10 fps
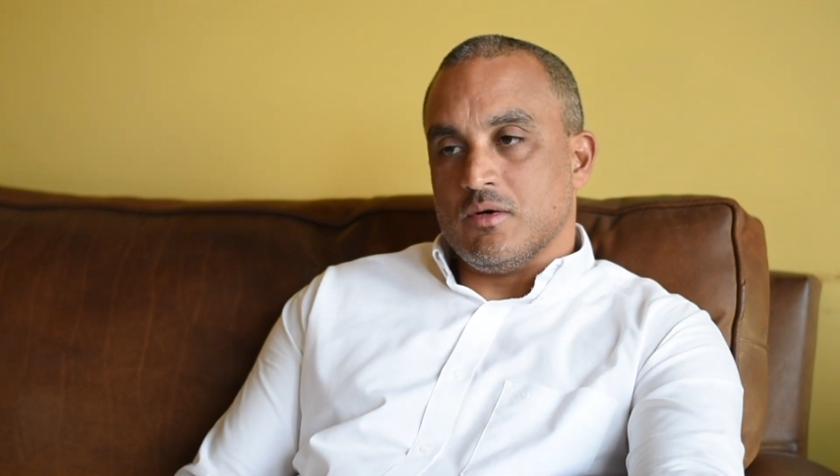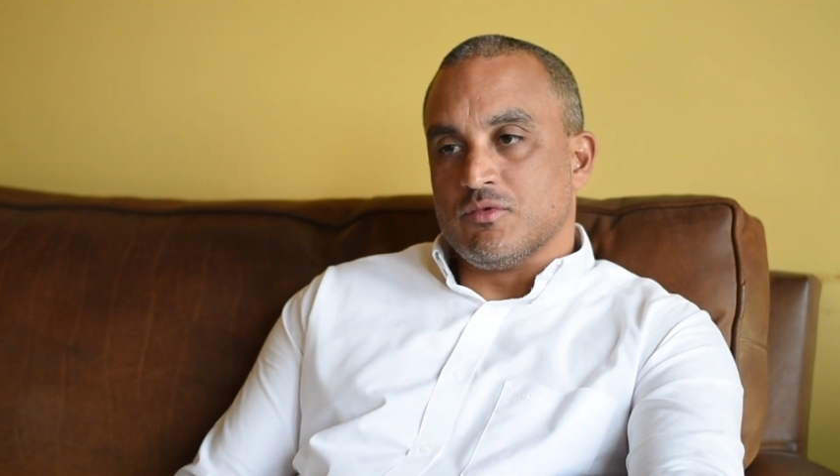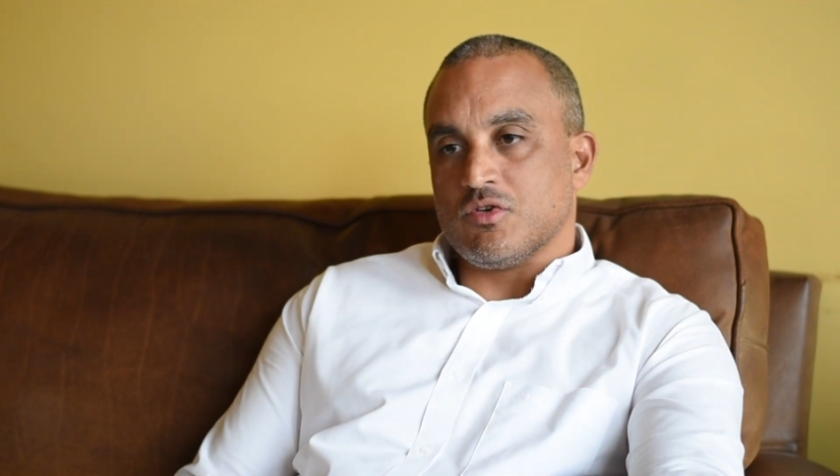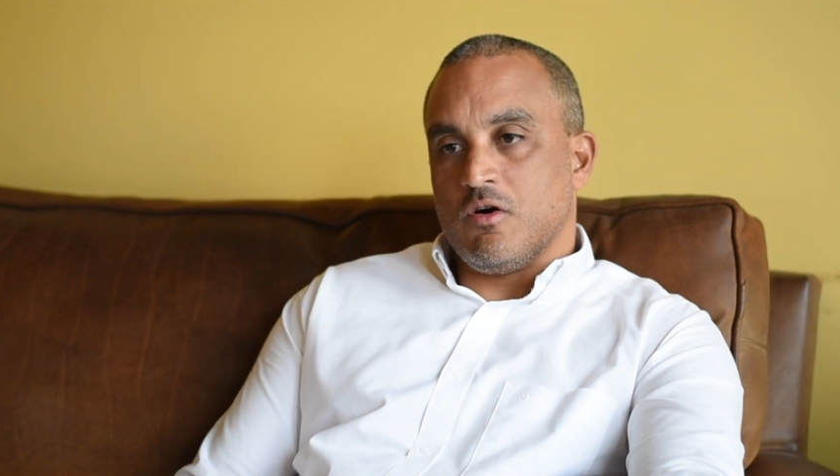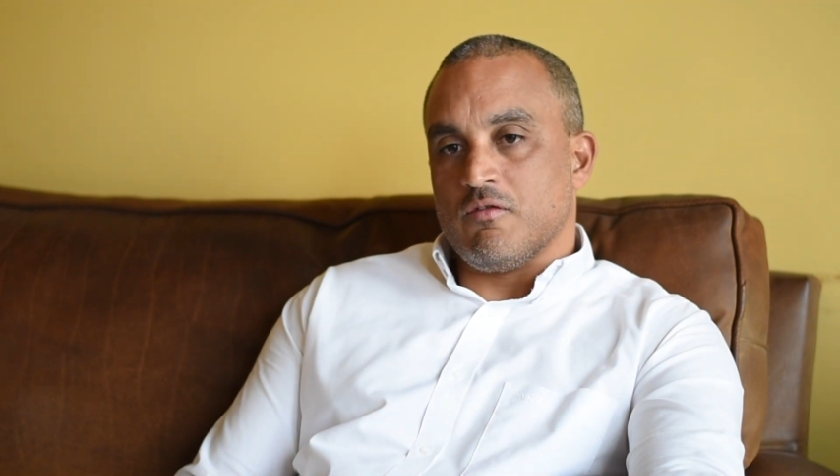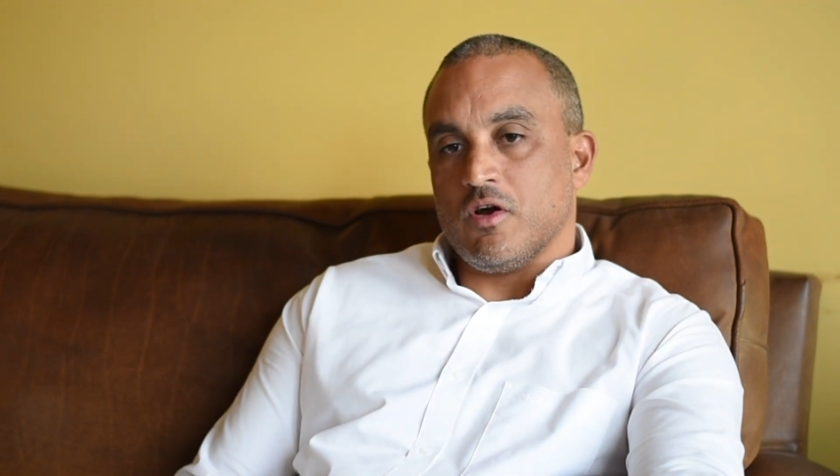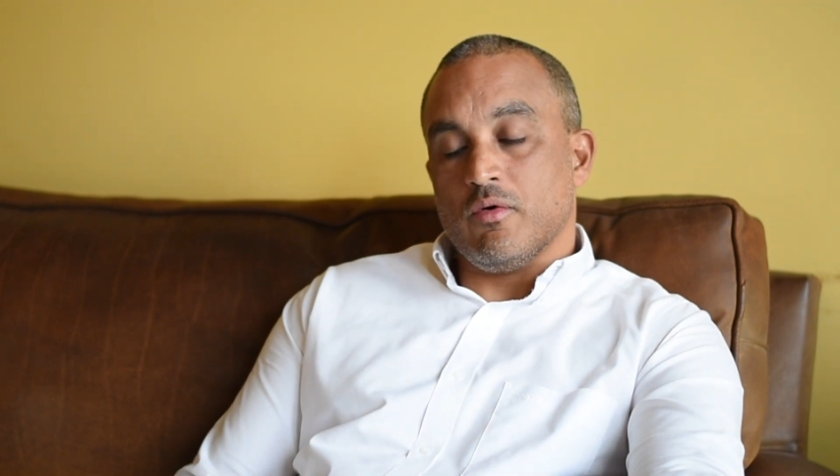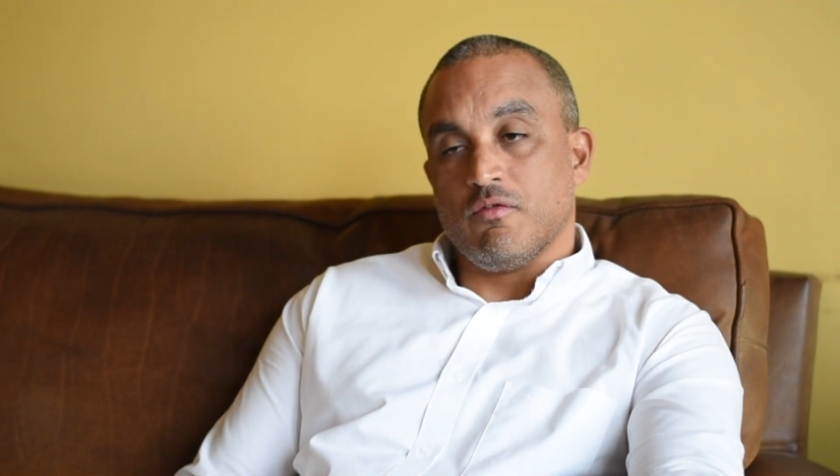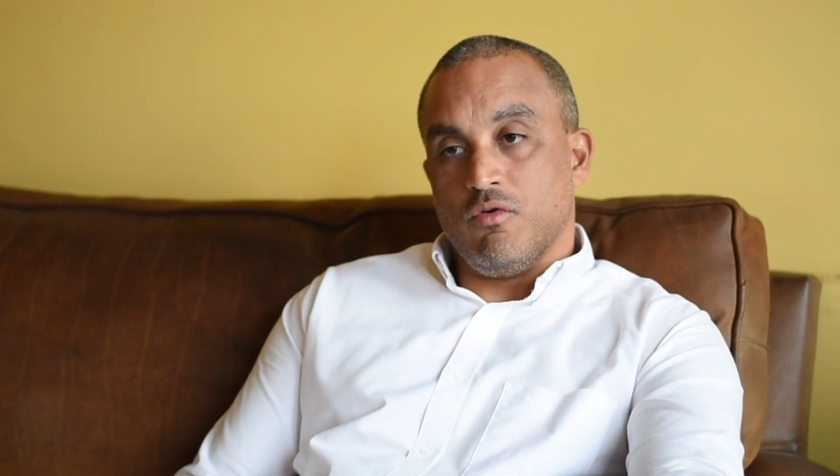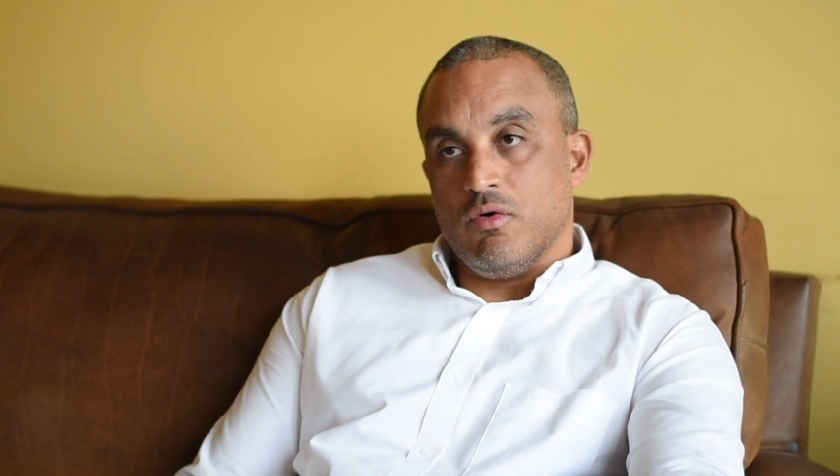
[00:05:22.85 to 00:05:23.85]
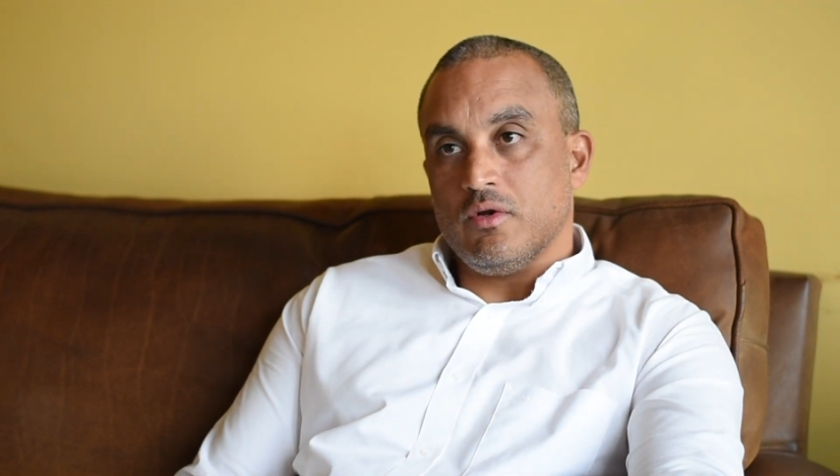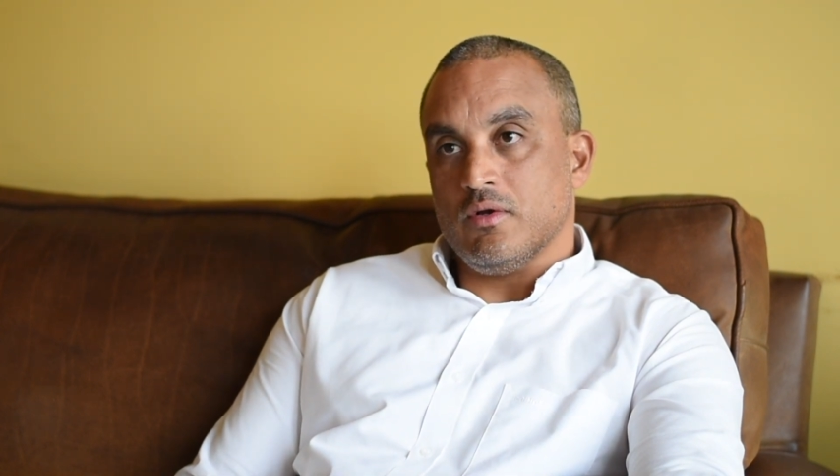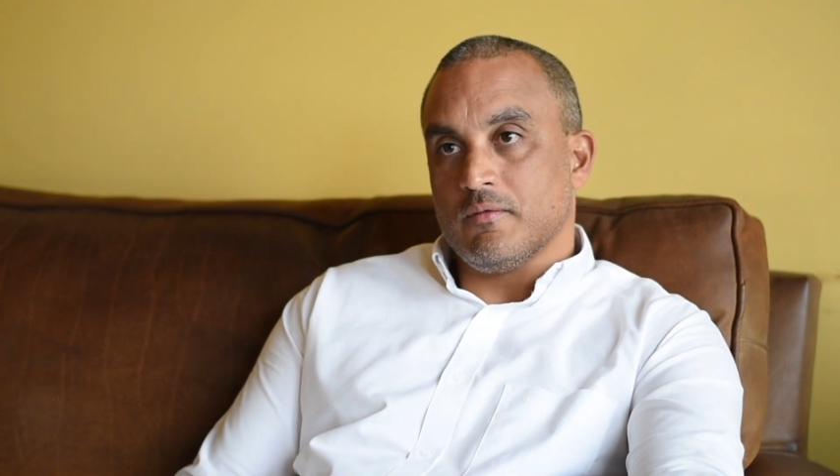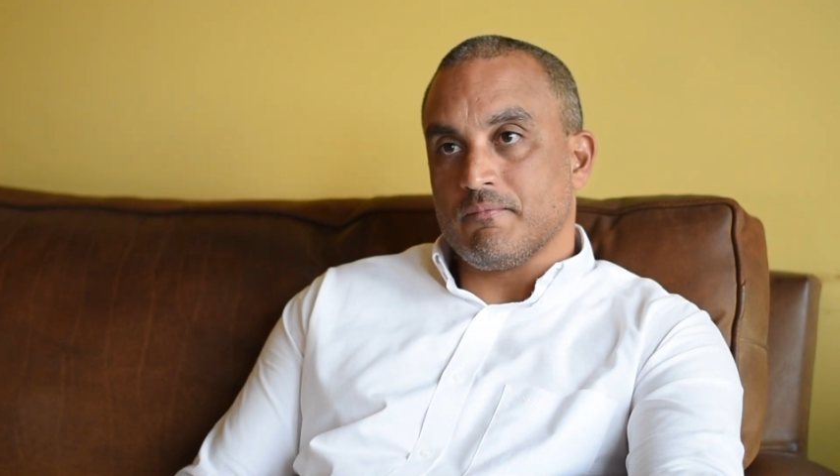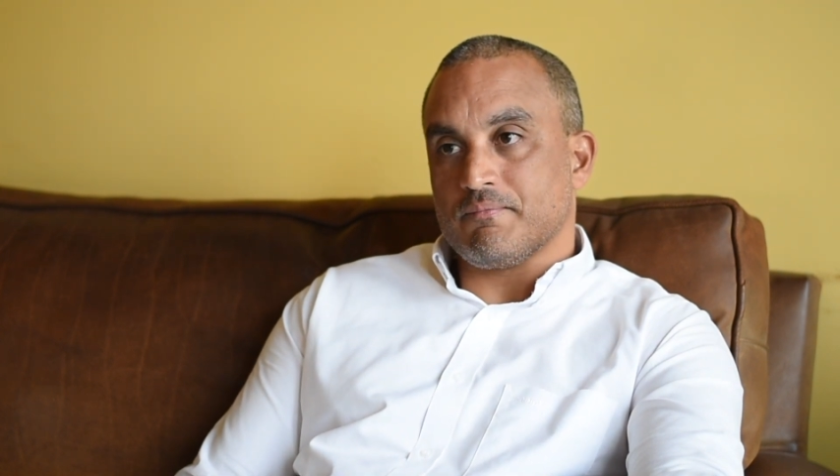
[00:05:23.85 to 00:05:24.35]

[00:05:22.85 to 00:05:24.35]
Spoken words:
terms of going forward,